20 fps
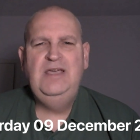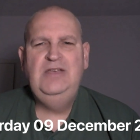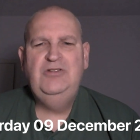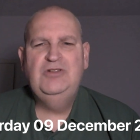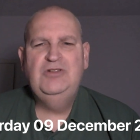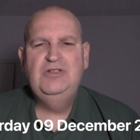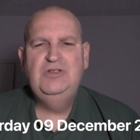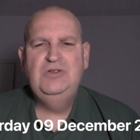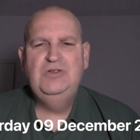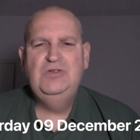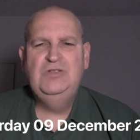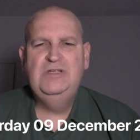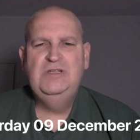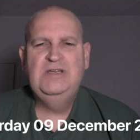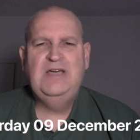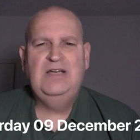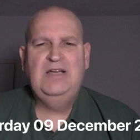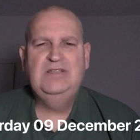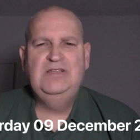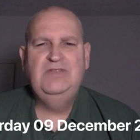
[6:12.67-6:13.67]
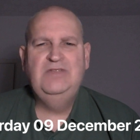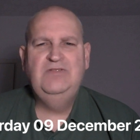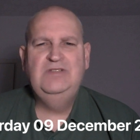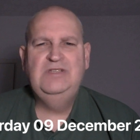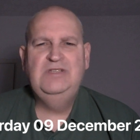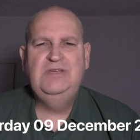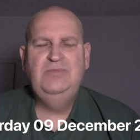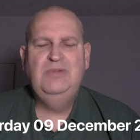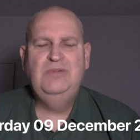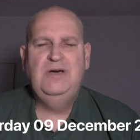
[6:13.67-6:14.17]
introducing
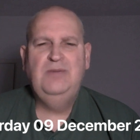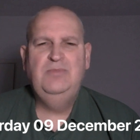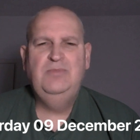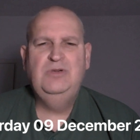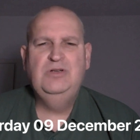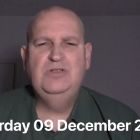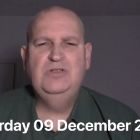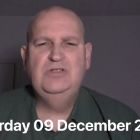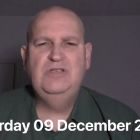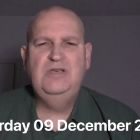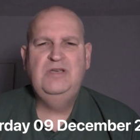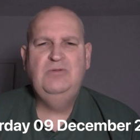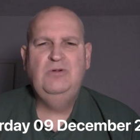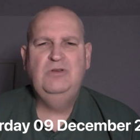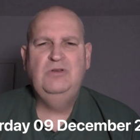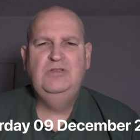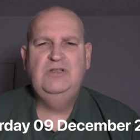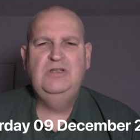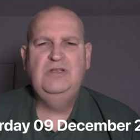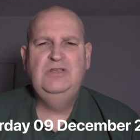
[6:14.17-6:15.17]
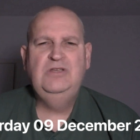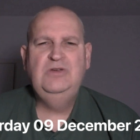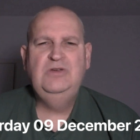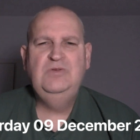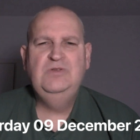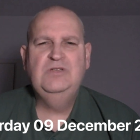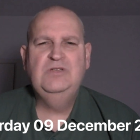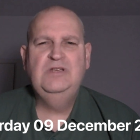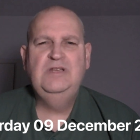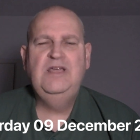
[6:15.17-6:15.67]
ActivityPub because they wanted a
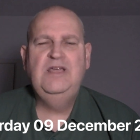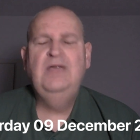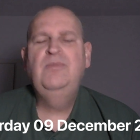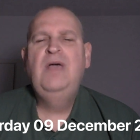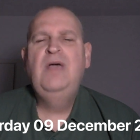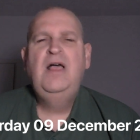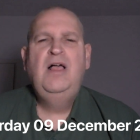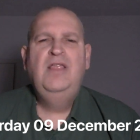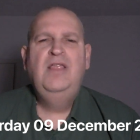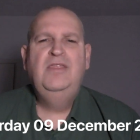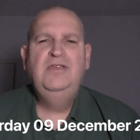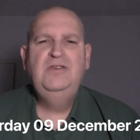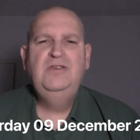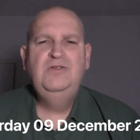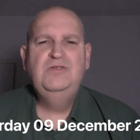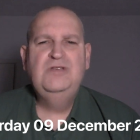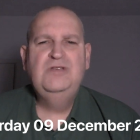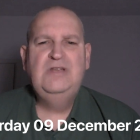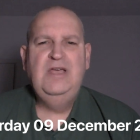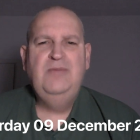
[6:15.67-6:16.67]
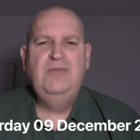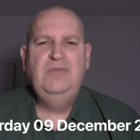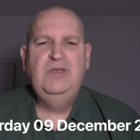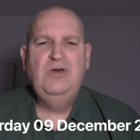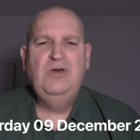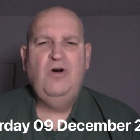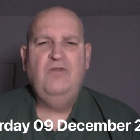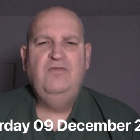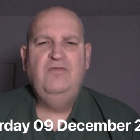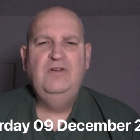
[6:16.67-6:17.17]
username. The username
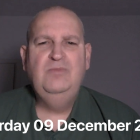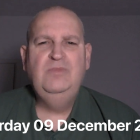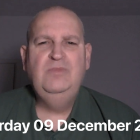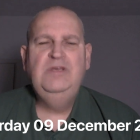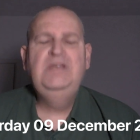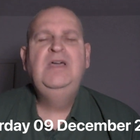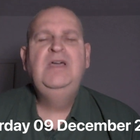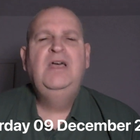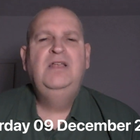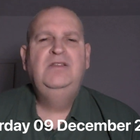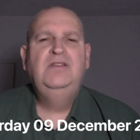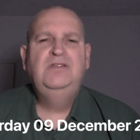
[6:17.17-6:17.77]
they offered me